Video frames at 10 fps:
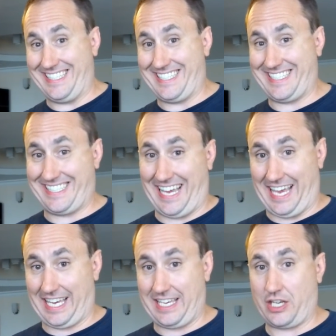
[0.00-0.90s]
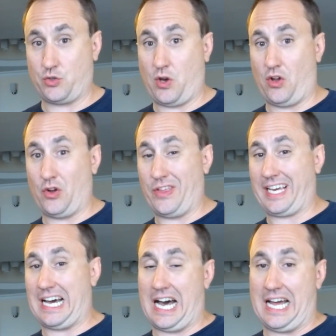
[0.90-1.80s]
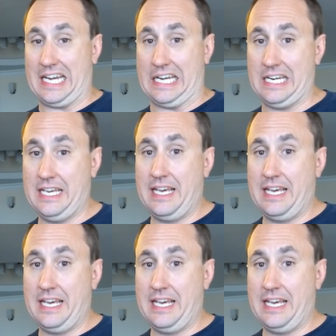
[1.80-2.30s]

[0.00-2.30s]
stink, because we all know that cotton